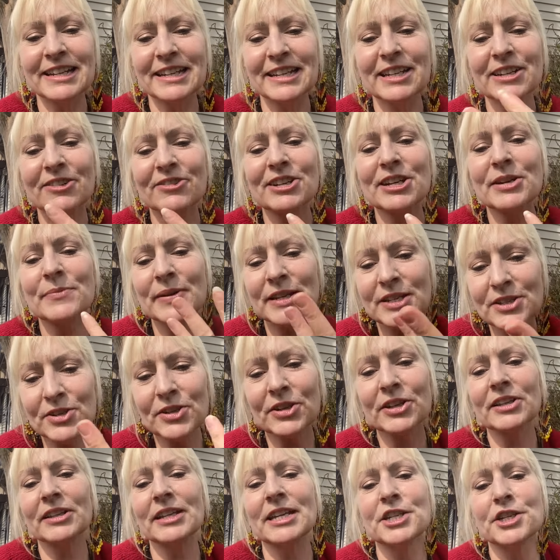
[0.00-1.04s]
you know, get my
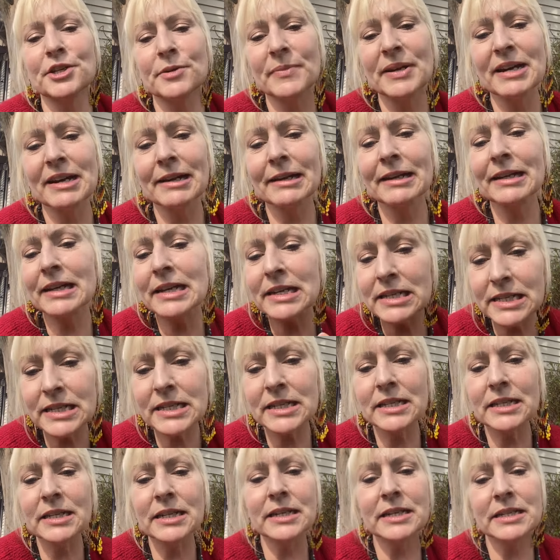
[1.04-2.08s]
circulation back. And I
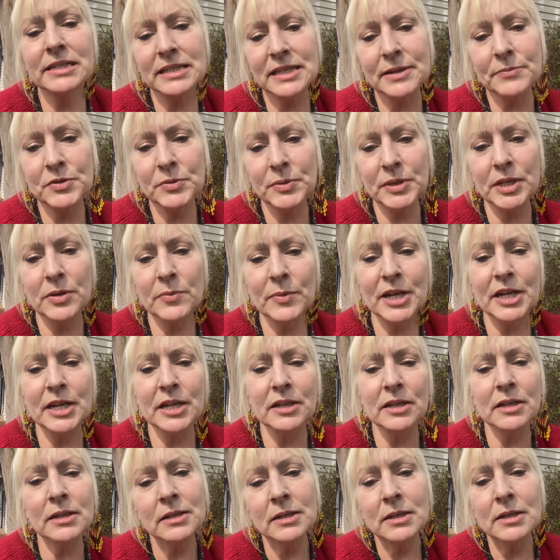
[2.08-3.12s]
did, and I slept really
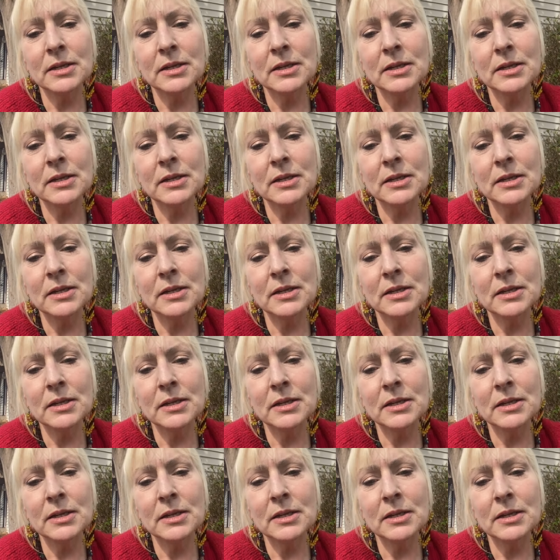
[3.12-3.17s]
well.